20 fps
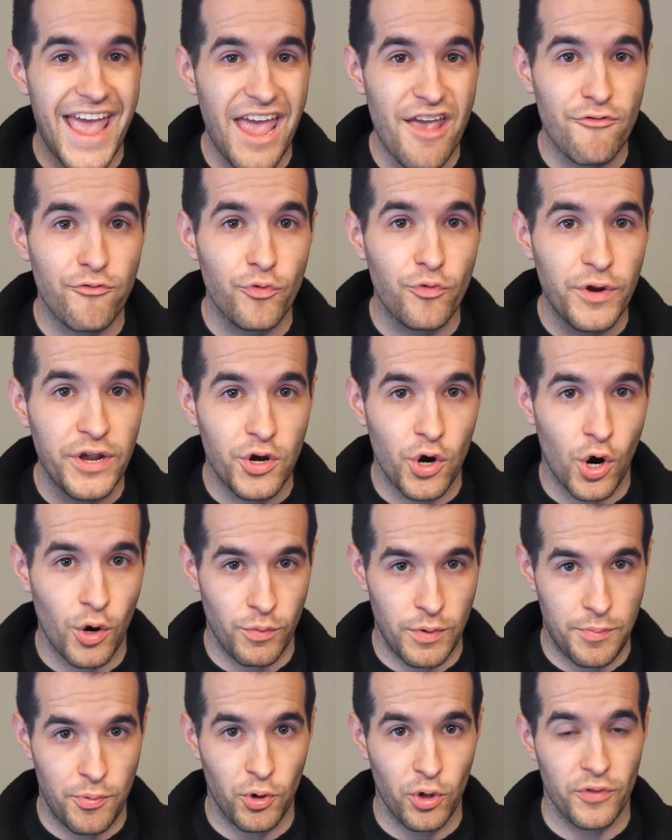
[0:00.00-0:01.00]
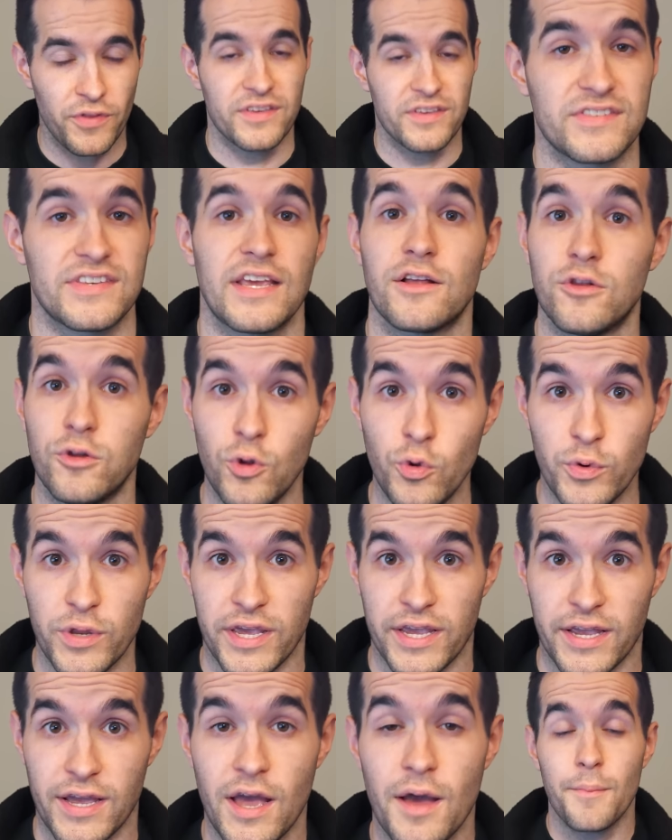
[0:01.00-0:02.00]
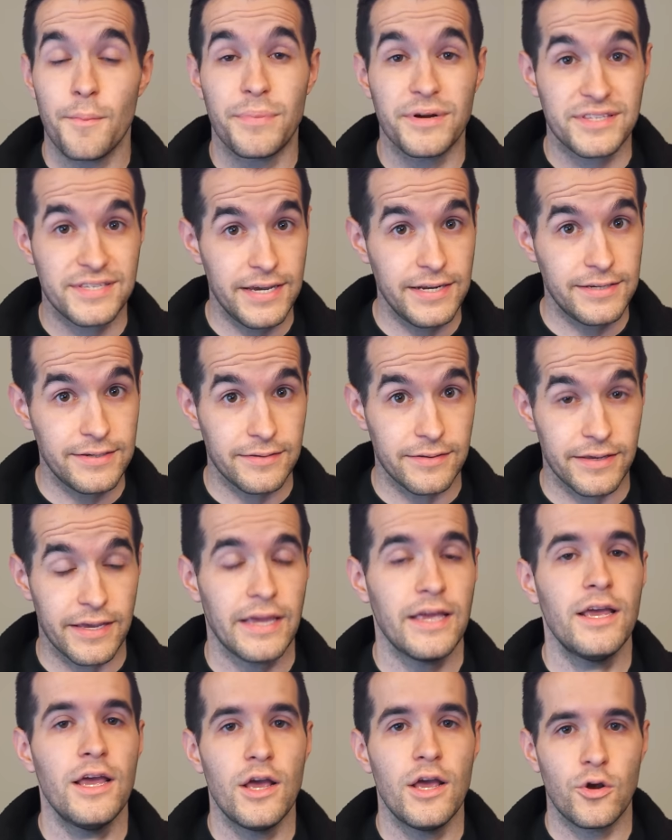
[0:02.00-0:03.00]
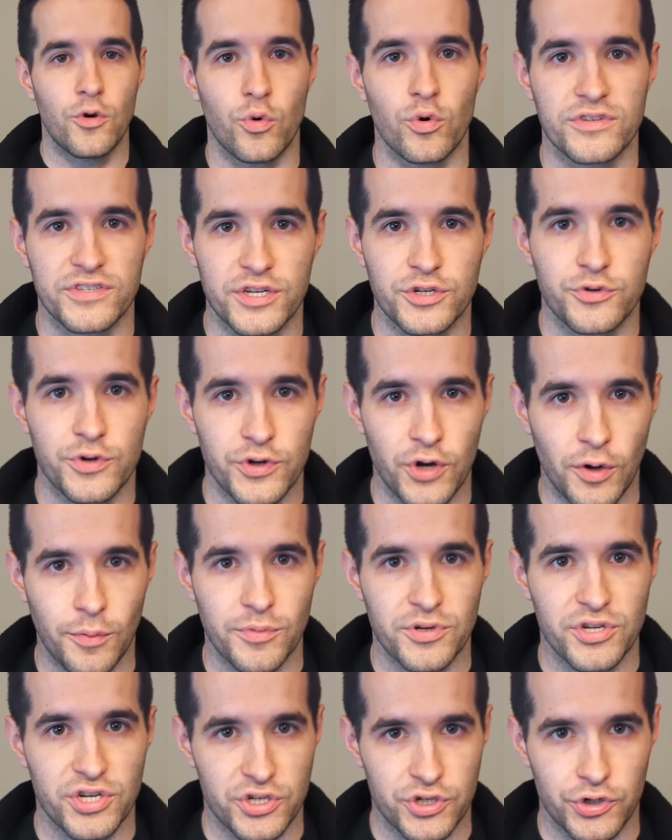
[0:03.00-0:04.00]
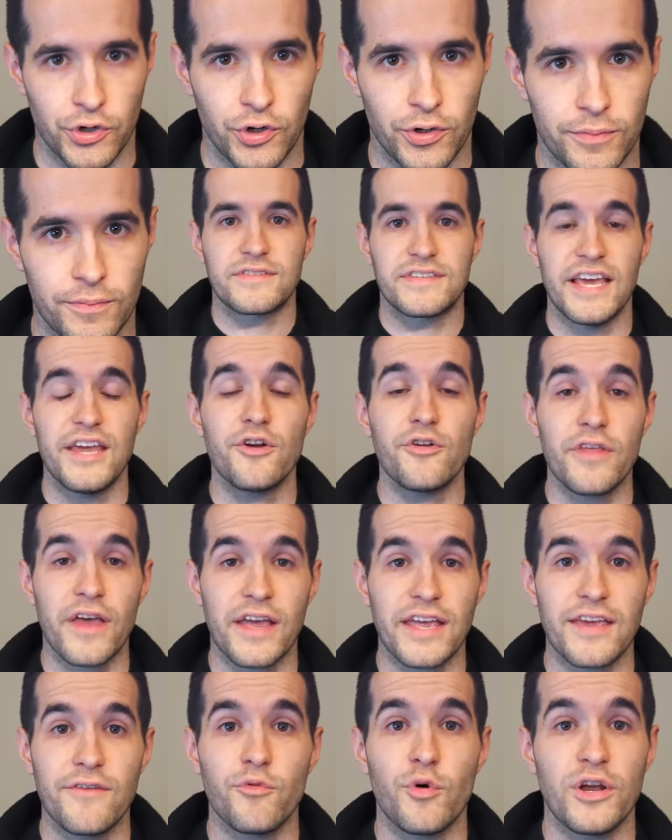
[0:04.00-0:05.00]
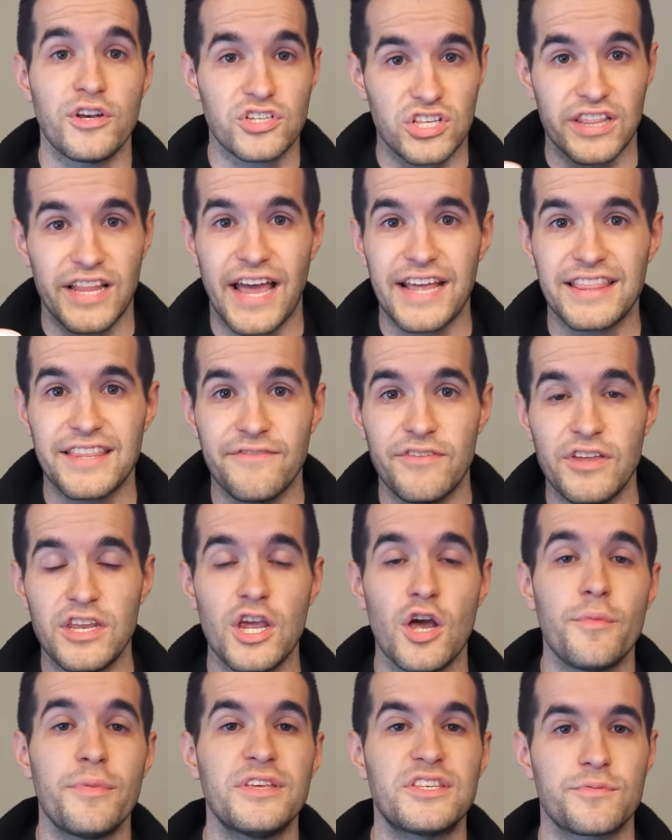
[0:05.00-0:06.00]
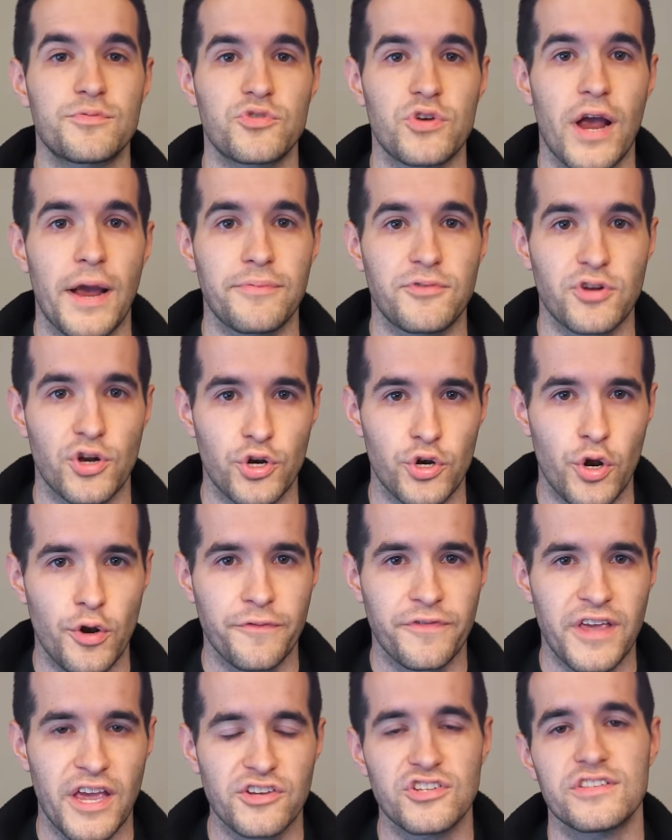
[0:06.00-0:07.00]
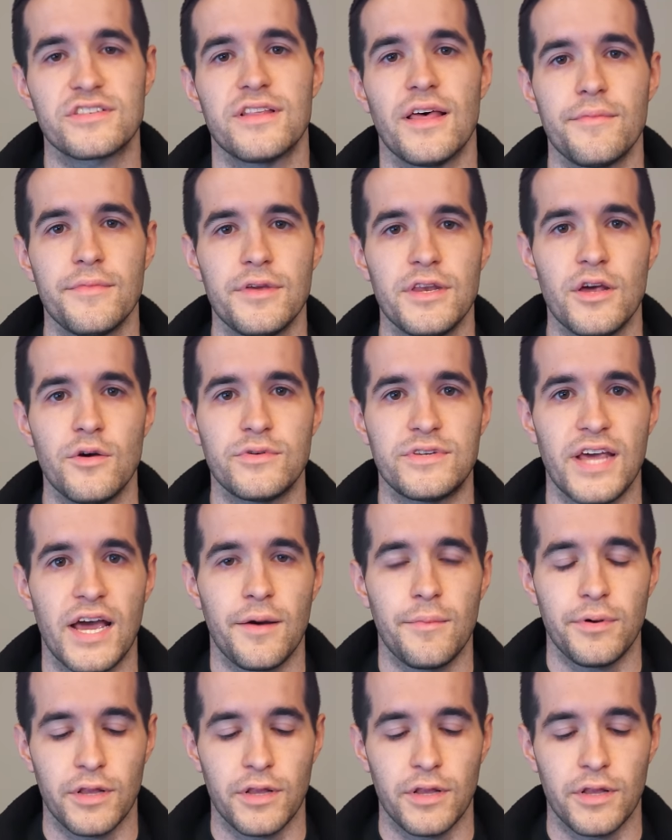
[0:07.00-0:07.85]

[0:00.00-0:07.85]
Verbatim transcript: every card we pull in this, including potentially quarter century dark magician girl to enter that giveaway just like the video be subscribed turn on notifications let me know down